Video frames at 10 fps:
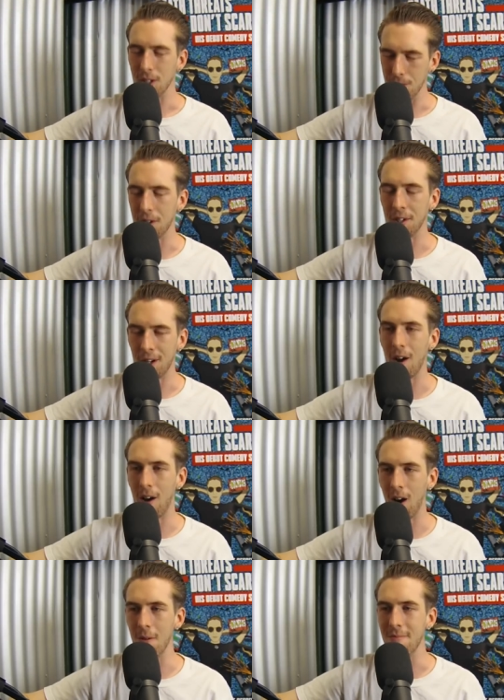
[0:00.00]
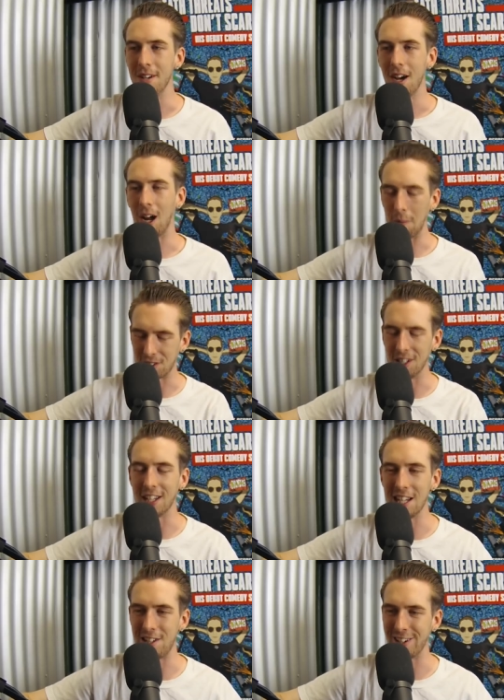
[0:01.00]
You can go home. I'm just going to
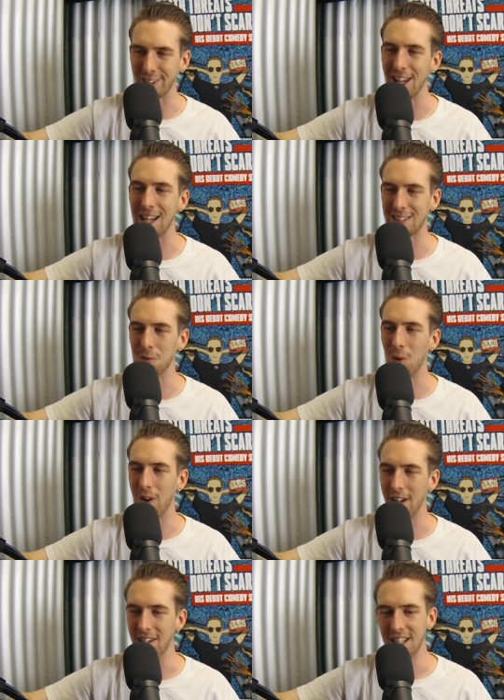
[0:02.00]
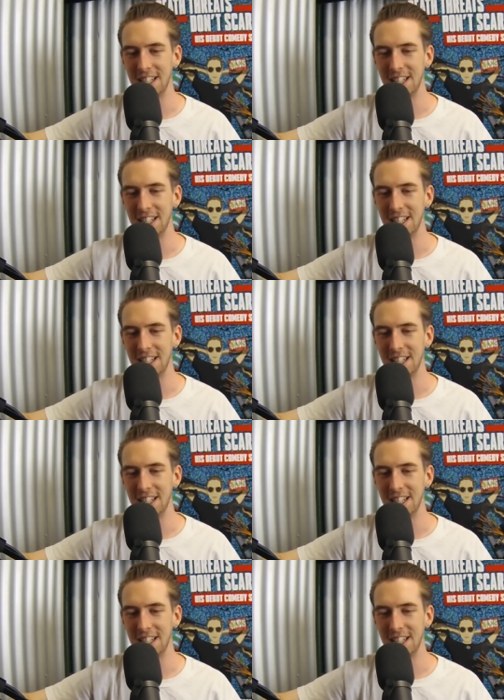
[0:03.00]
get you a glass of water.